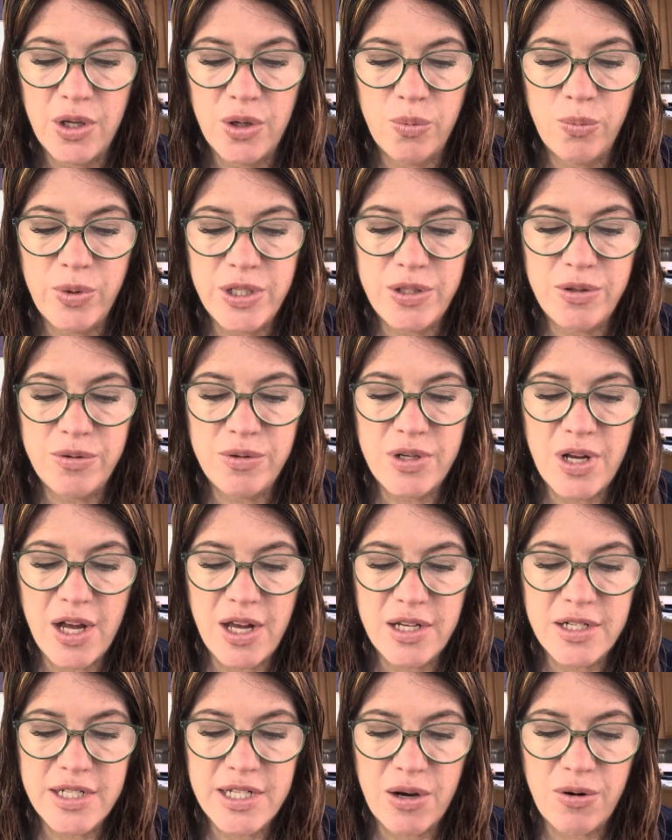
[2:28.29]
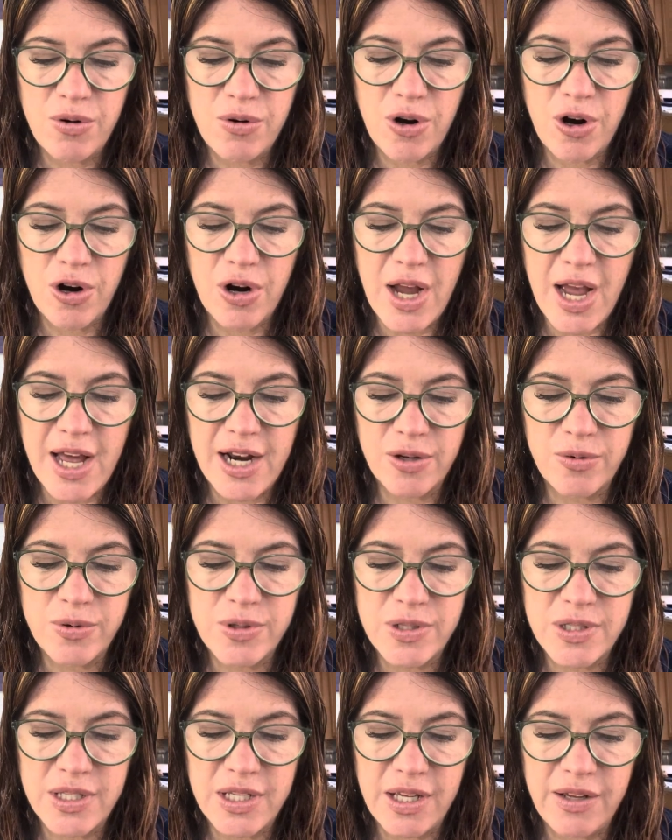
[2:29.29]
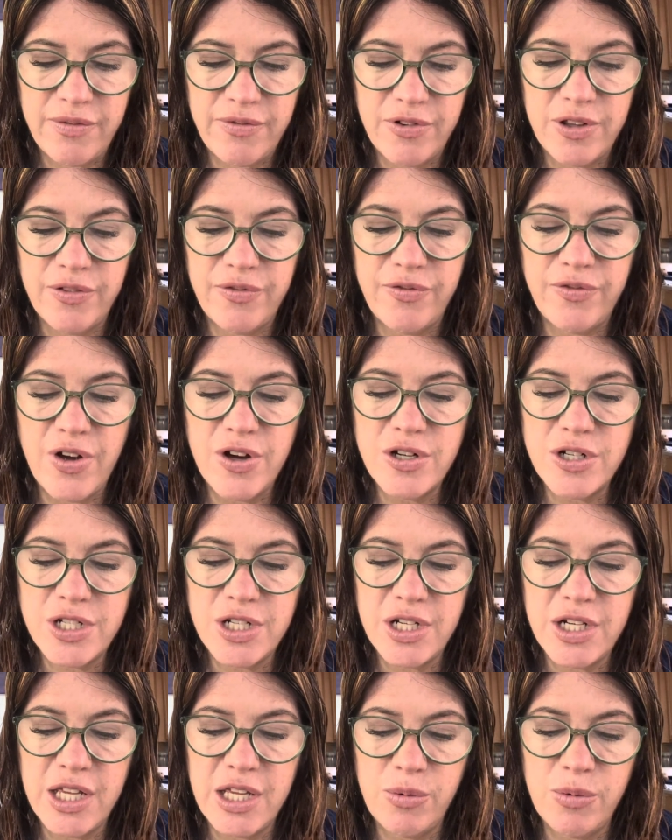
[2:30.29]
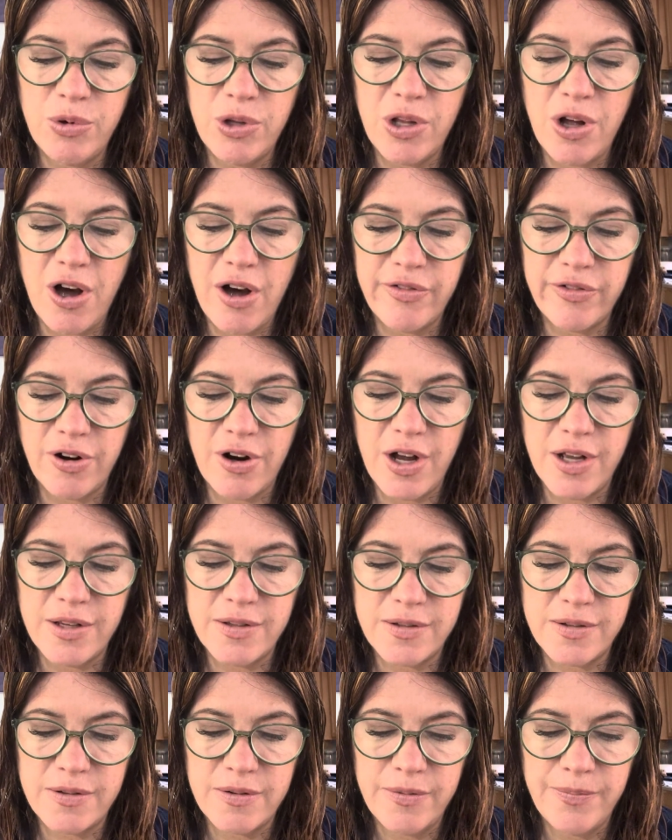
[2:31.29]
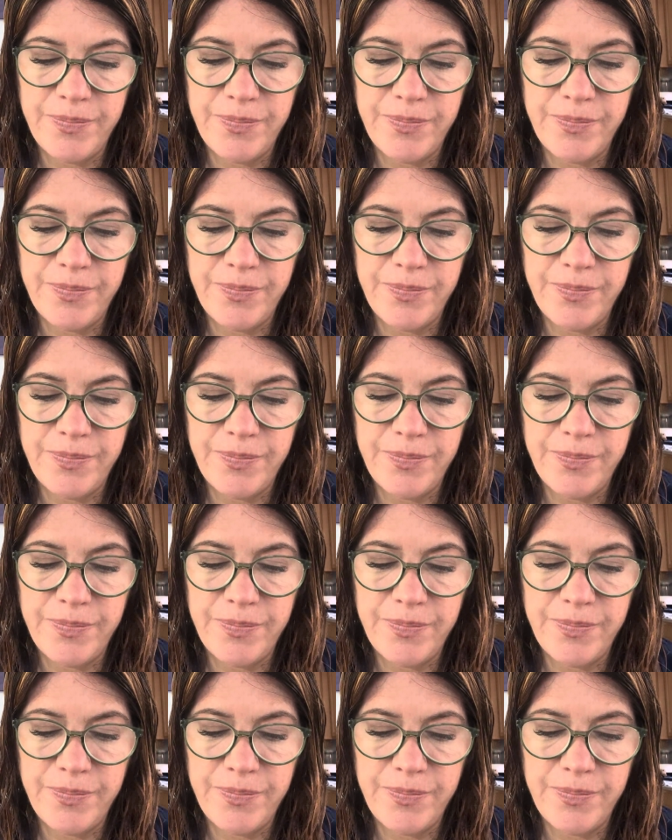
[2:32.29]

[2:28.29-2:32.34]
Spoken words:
We do not doubt our adequacy for the function he will offer us.